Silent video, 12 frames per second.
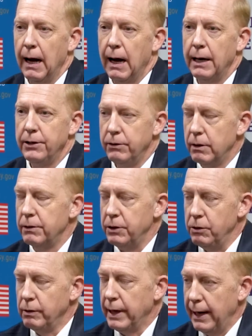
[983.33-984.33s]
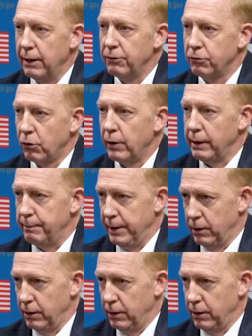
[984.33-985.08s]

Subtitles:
I do know the UK has already been